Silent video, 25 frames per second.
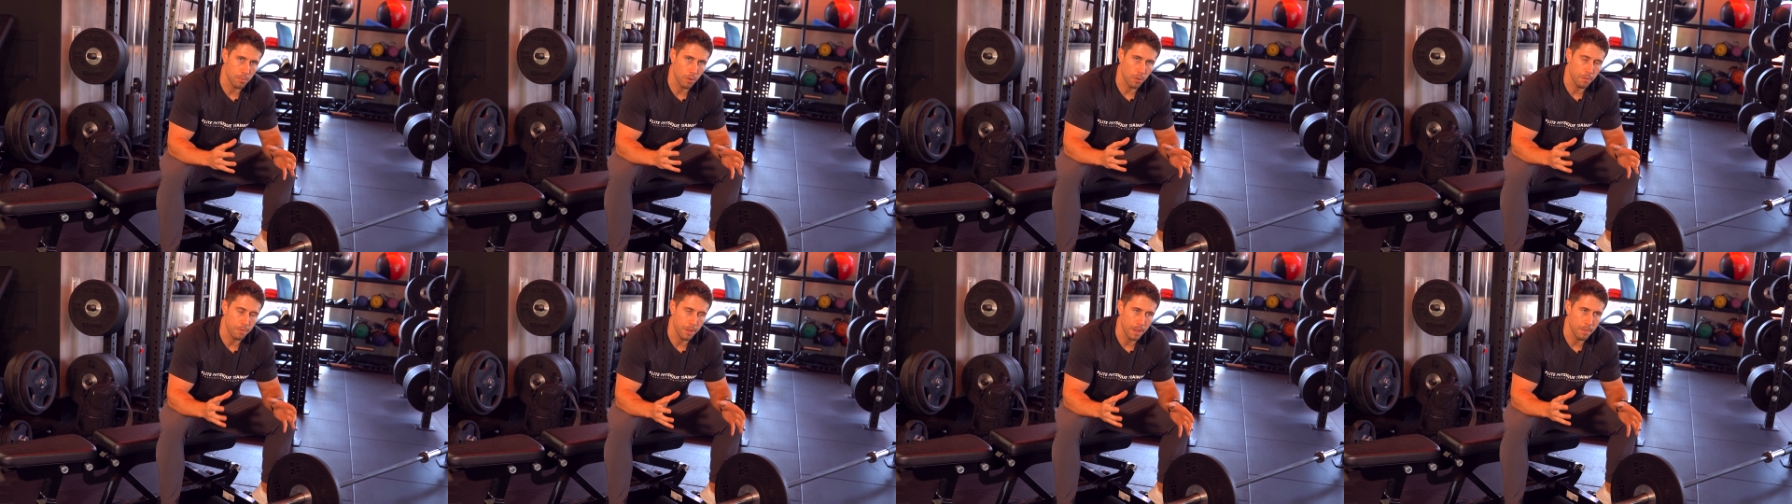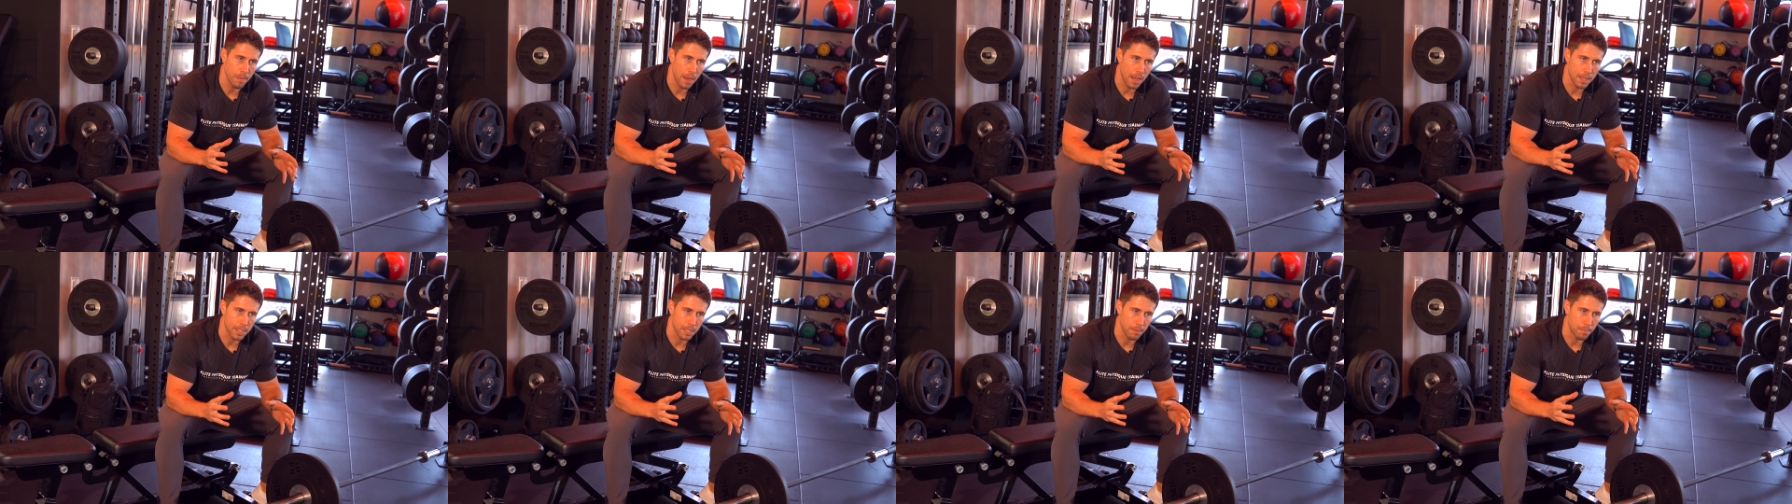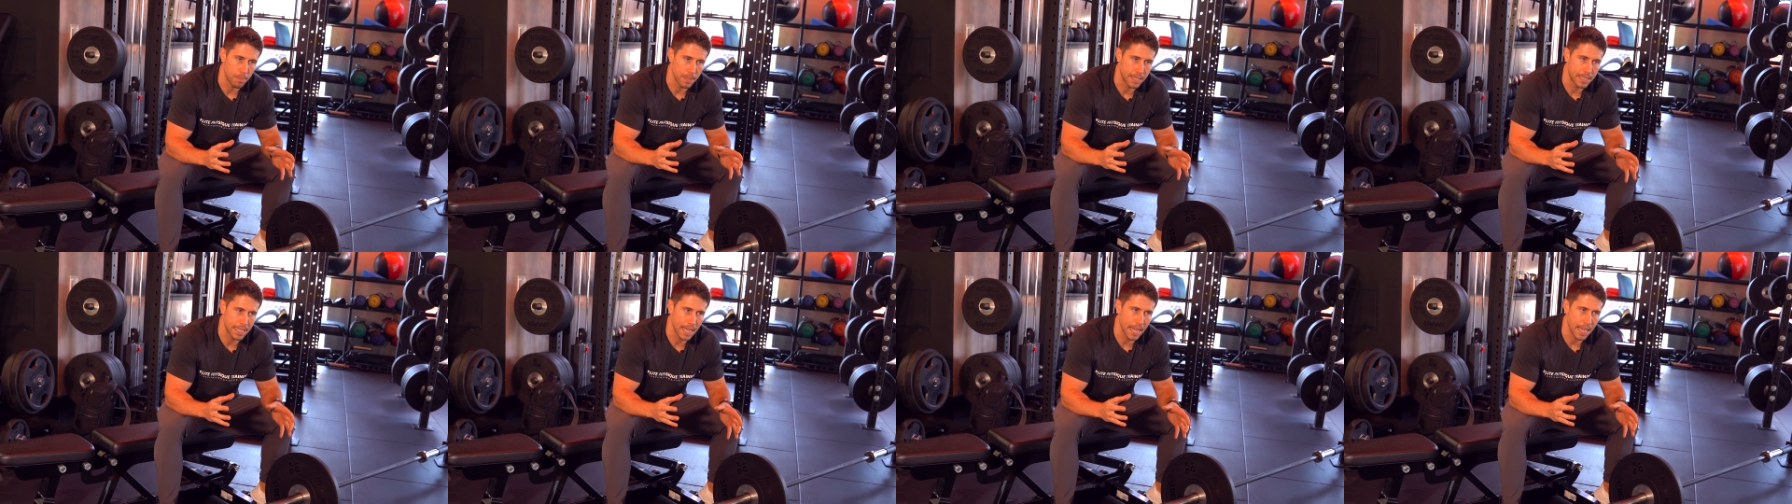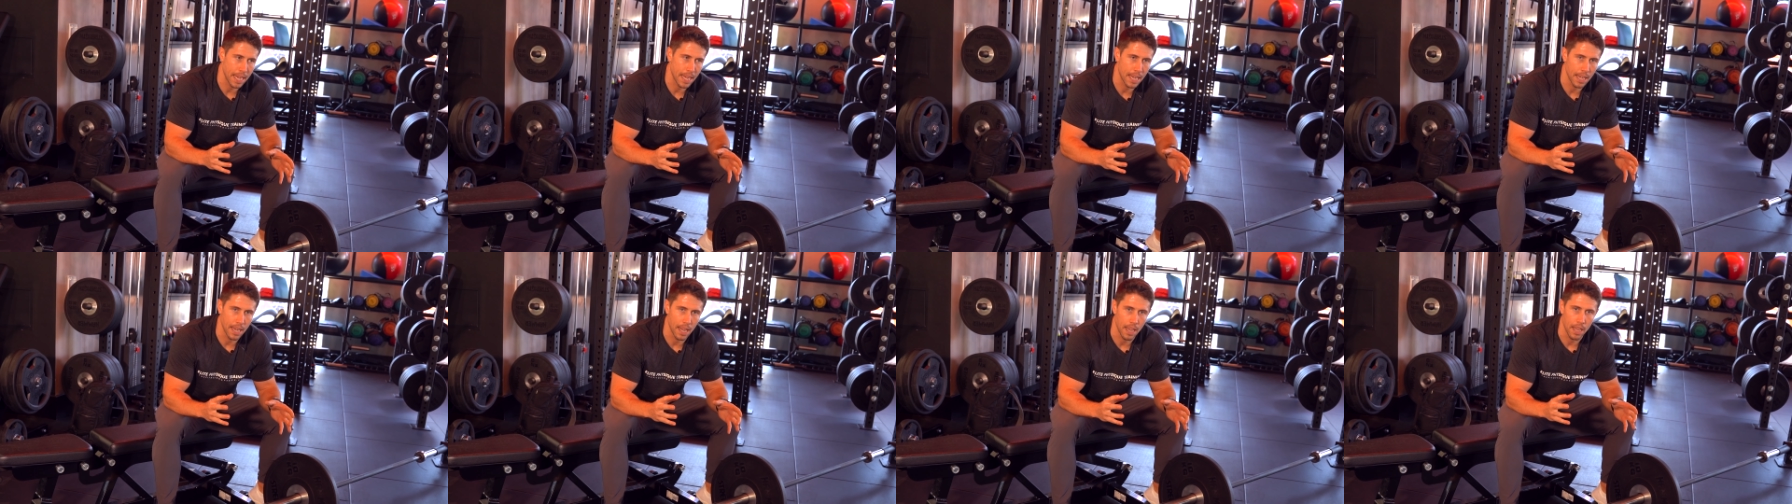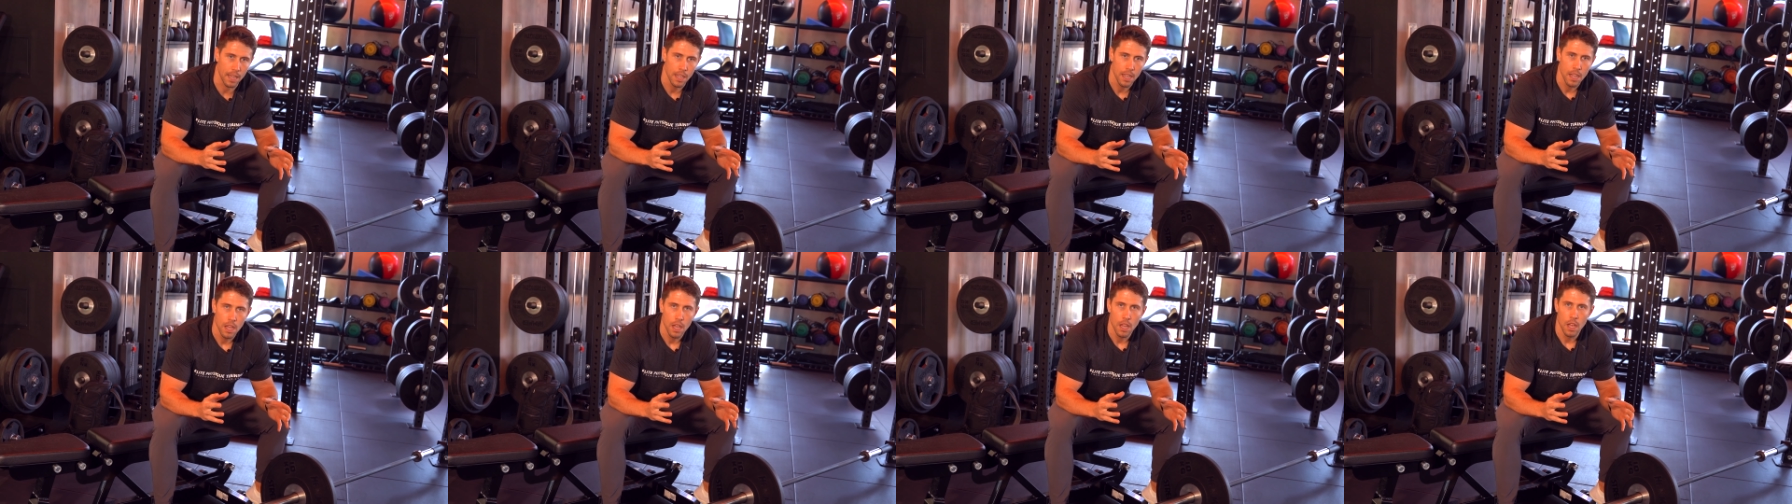more females in
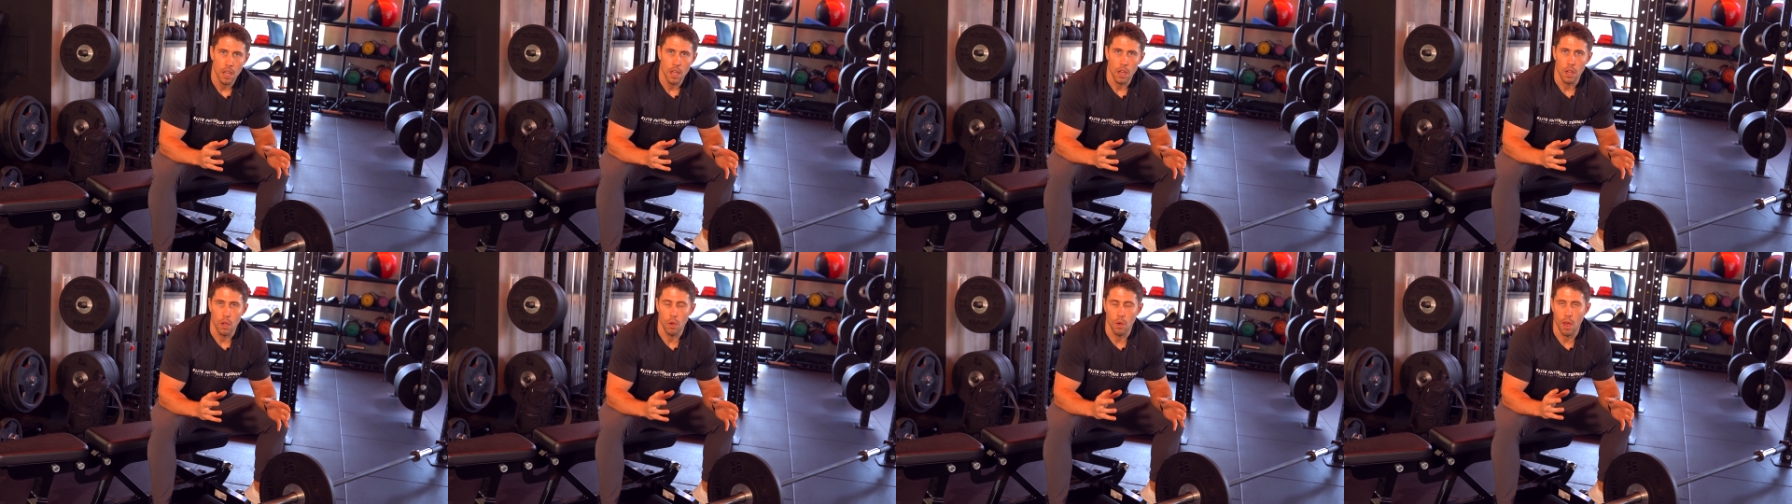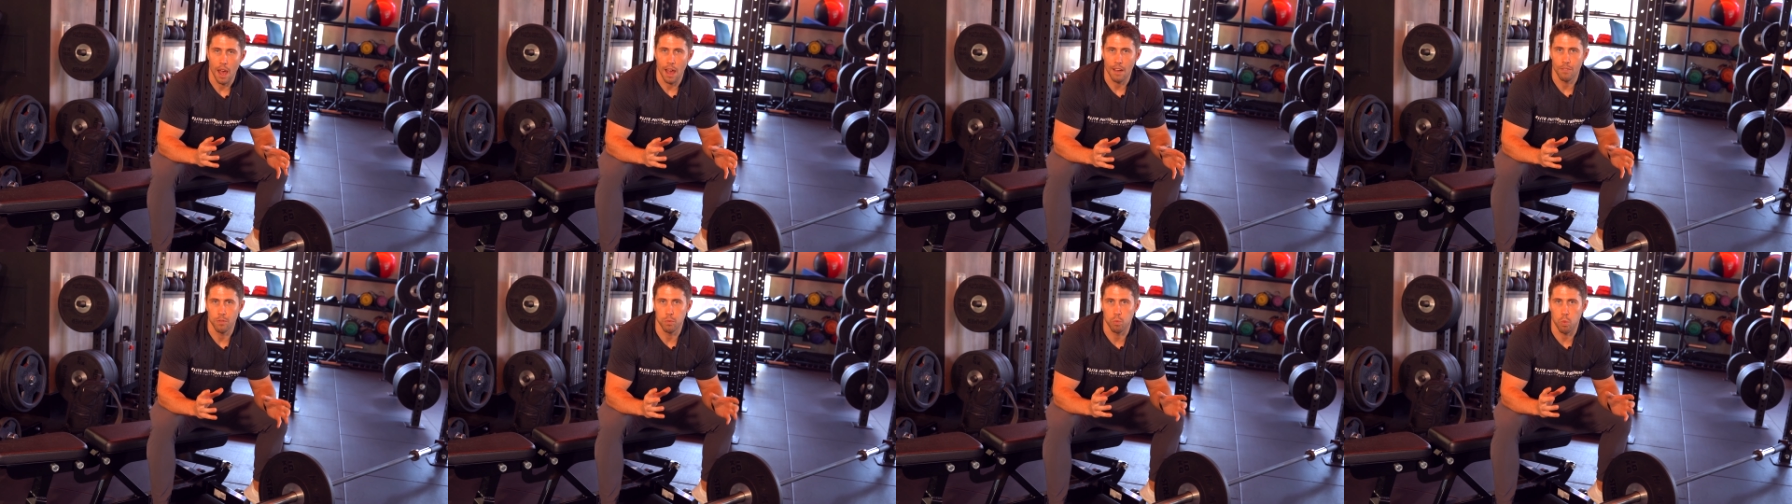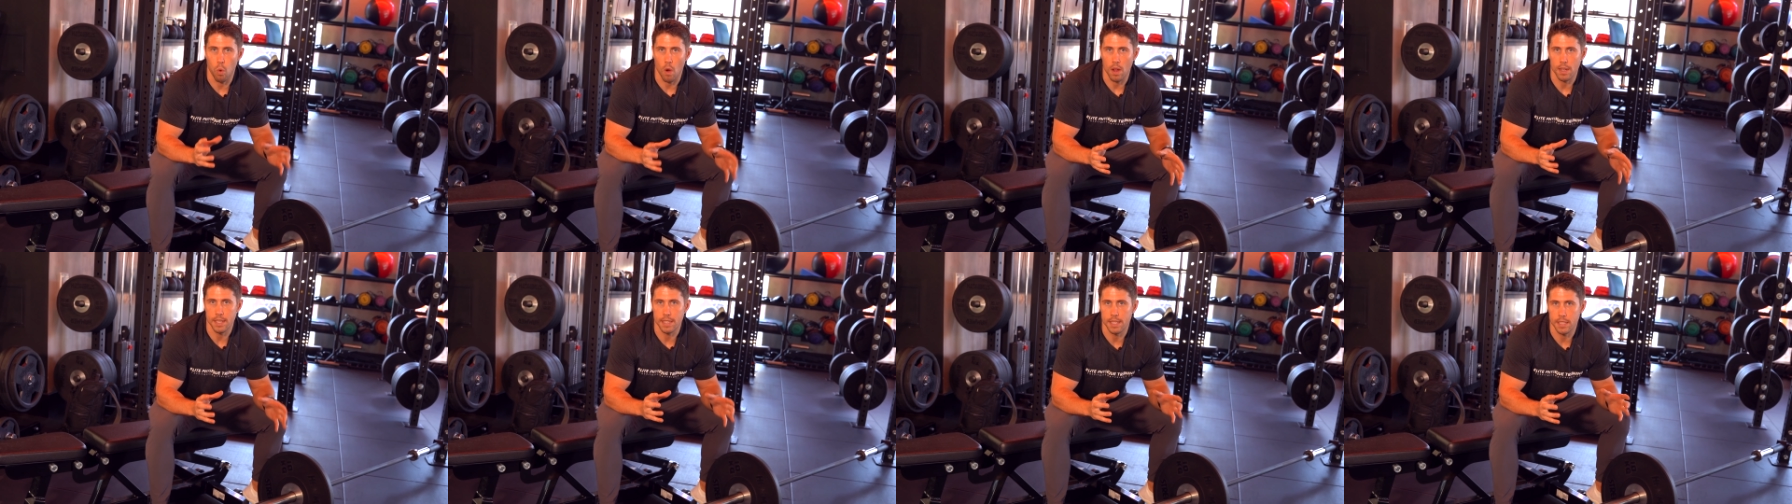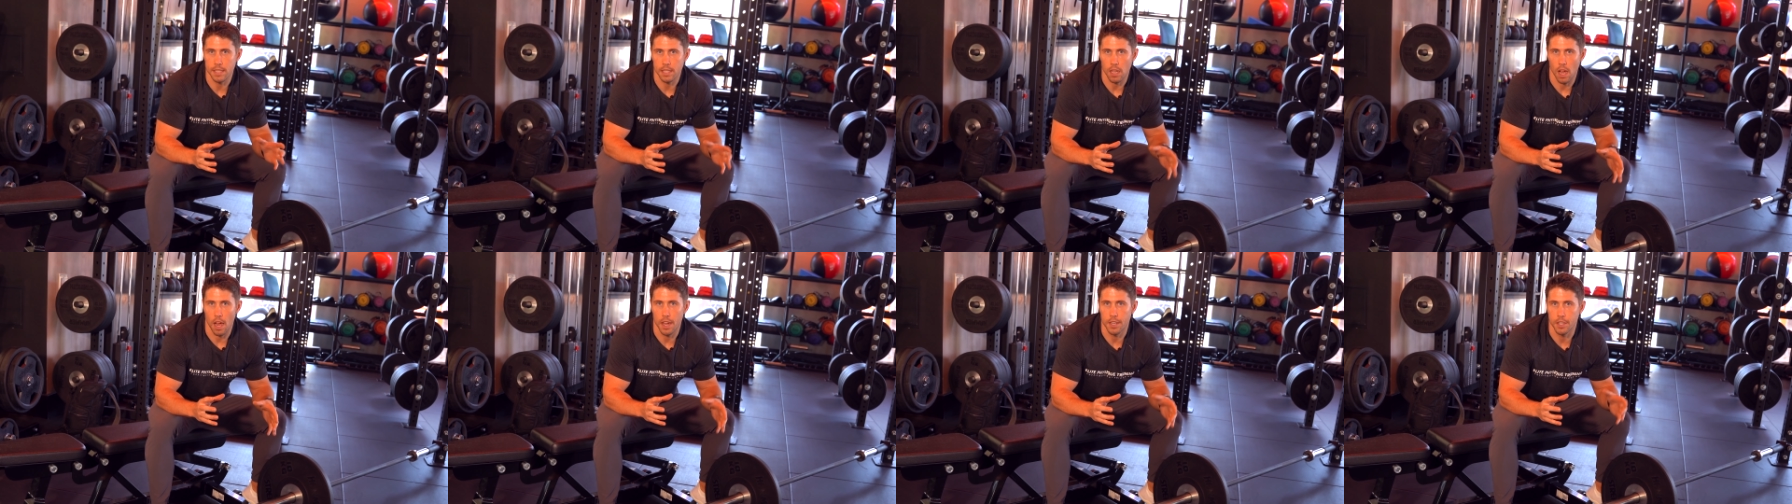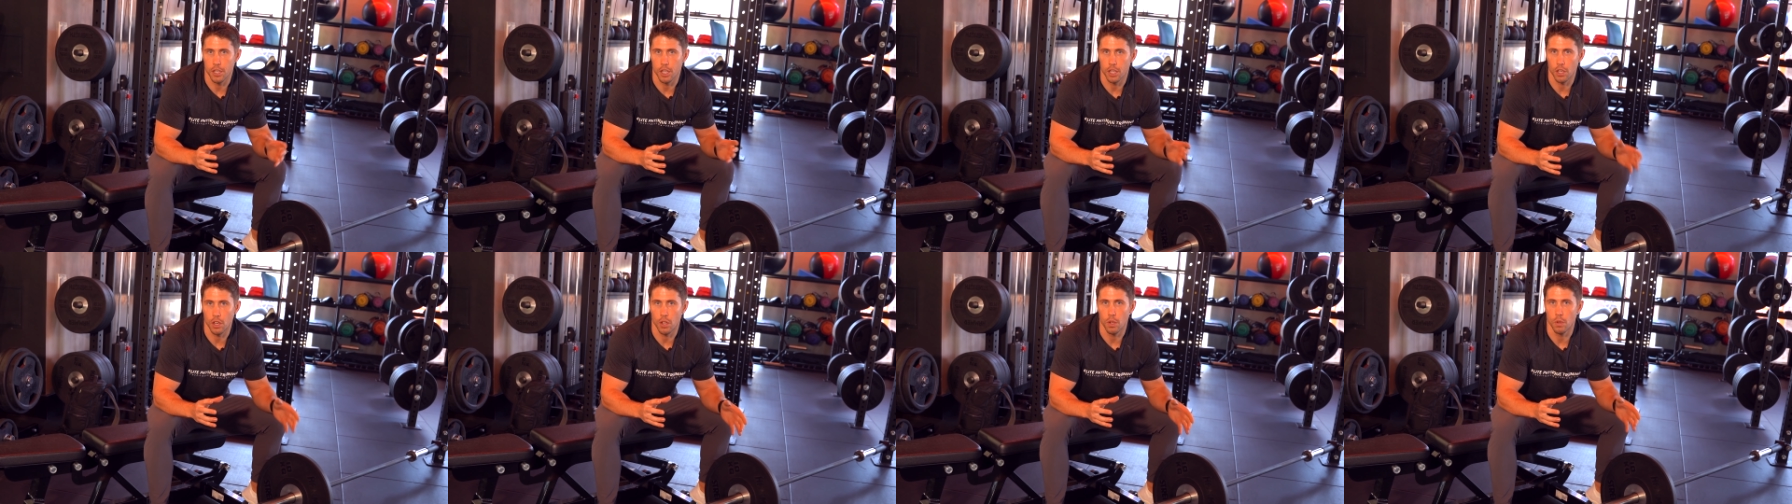particular, who have one
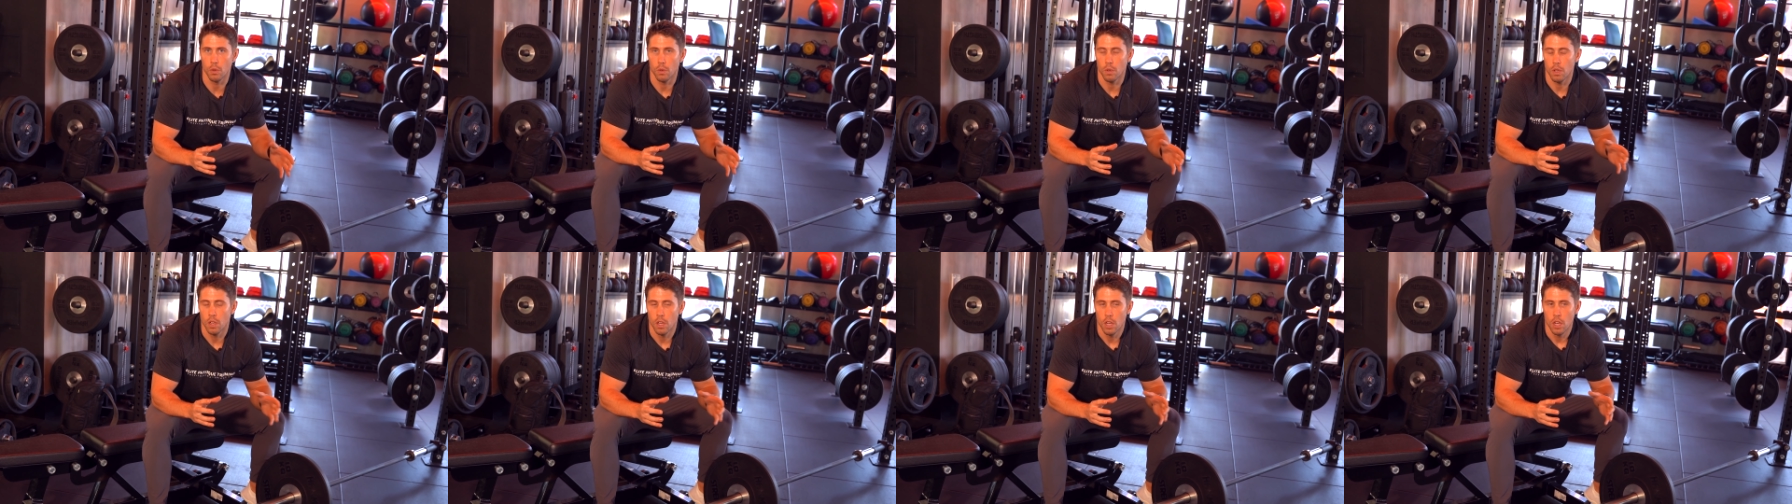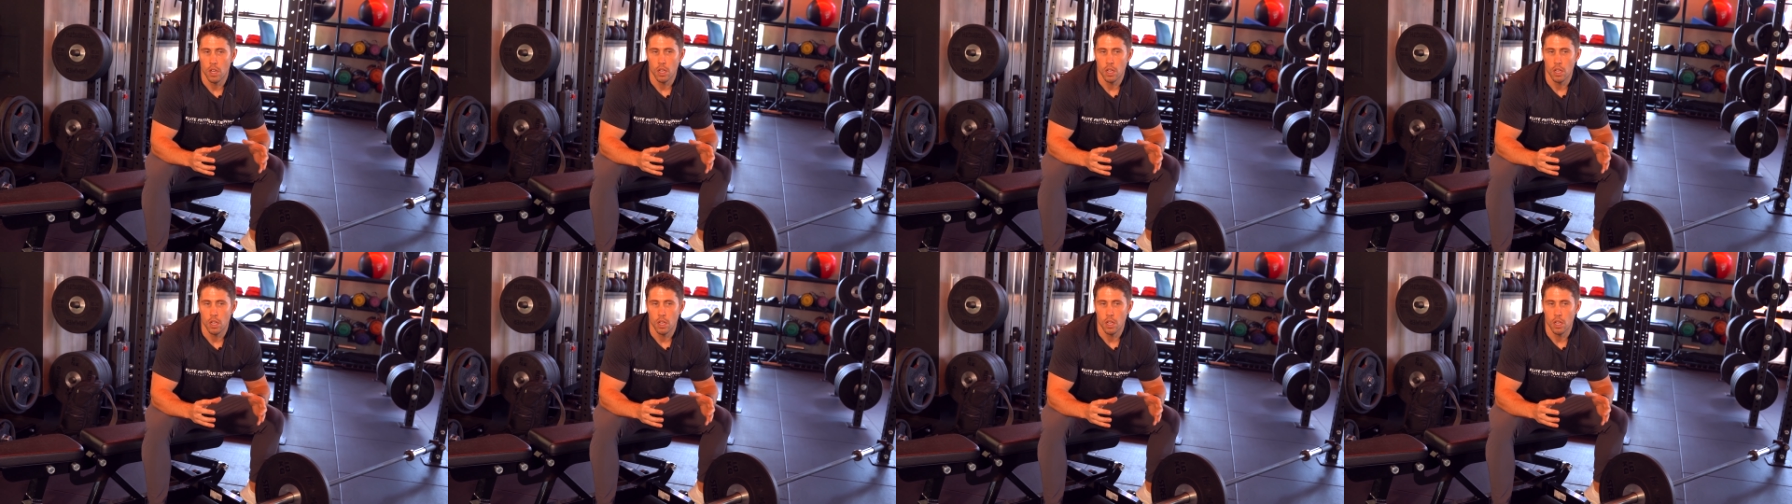side glute